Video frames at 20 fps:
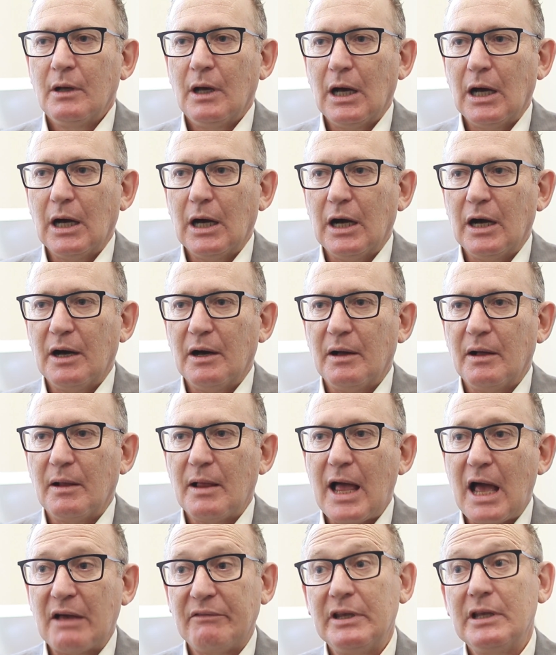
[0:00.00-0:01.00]

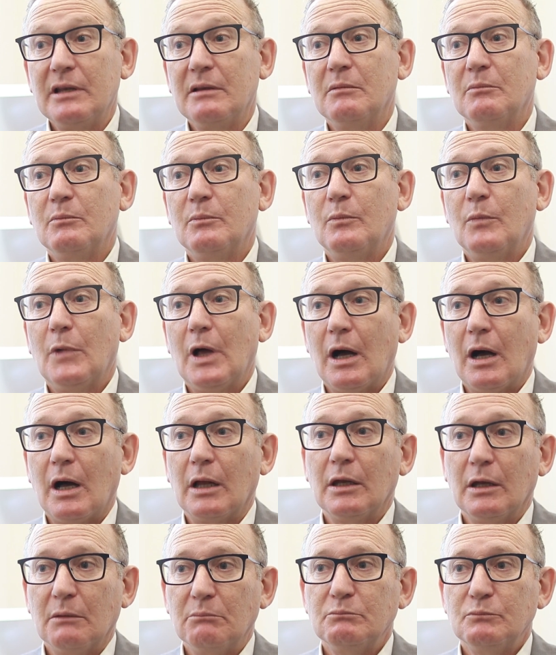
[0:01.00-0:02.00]
uh, having
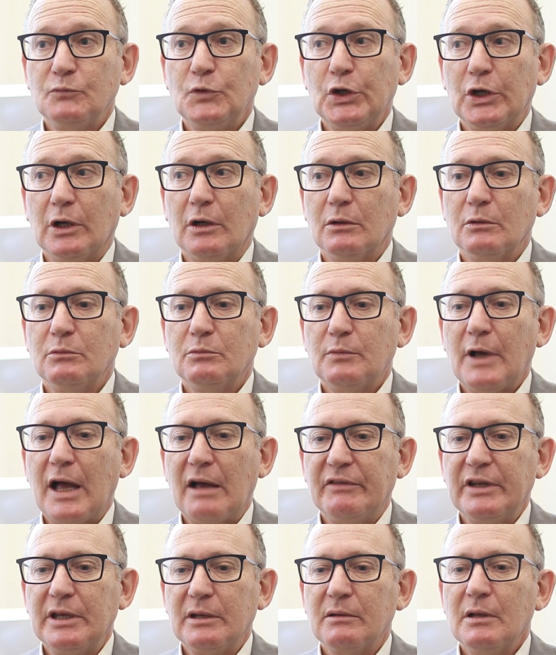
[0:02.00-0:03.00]
uh, you know
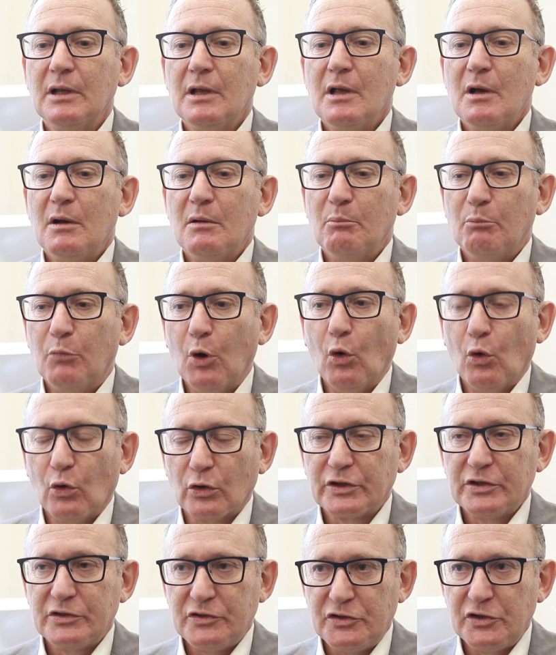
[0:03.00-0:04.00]
having
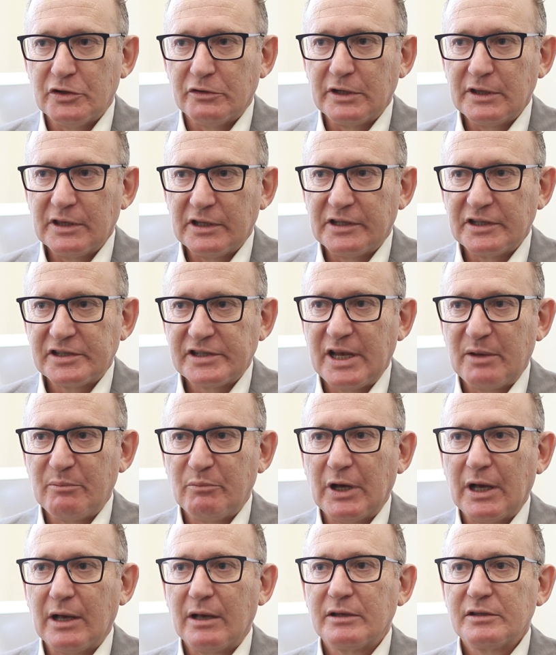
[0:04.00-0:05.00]
bought during the
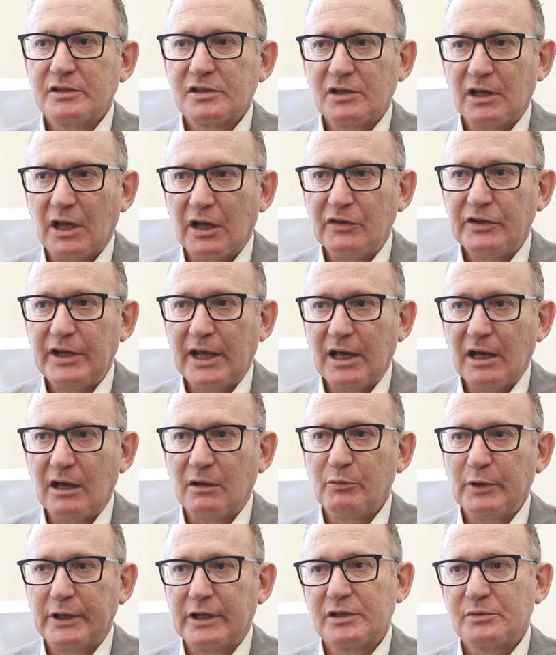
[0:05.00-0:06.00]
December
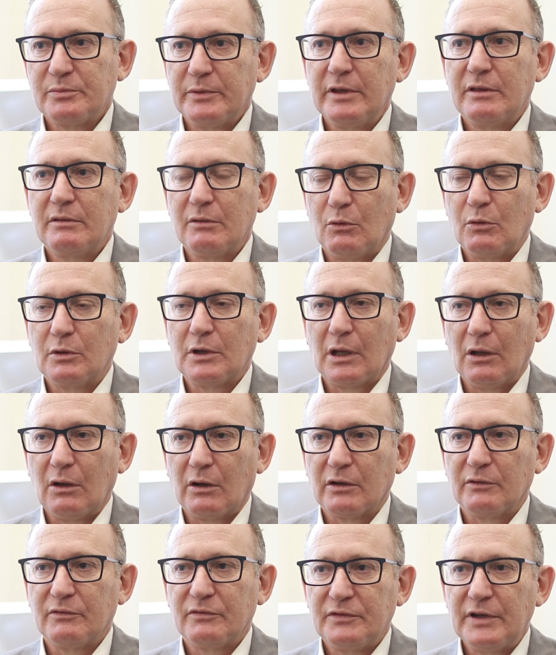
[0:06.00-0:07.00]
slowdown because we thought a
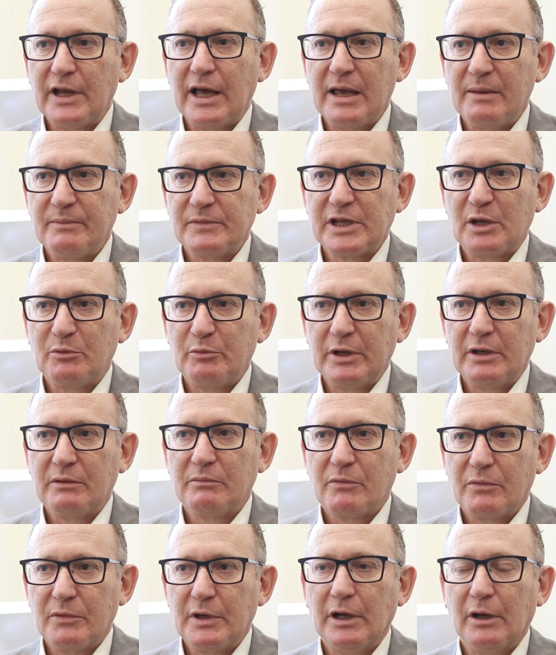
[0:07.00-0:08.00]
lot of names had
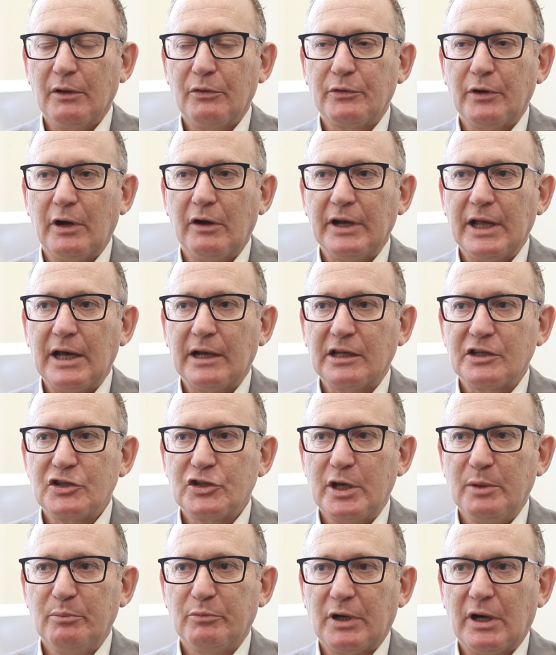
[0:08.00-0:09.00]
been you know thrown out at
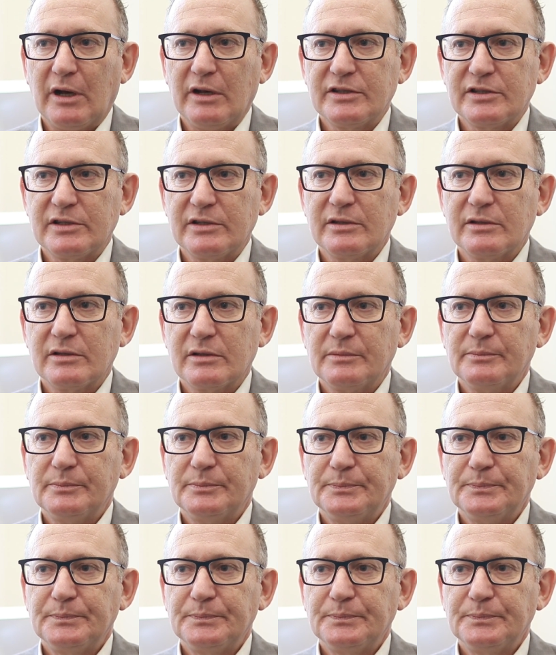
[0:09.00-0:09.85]
cheap prices.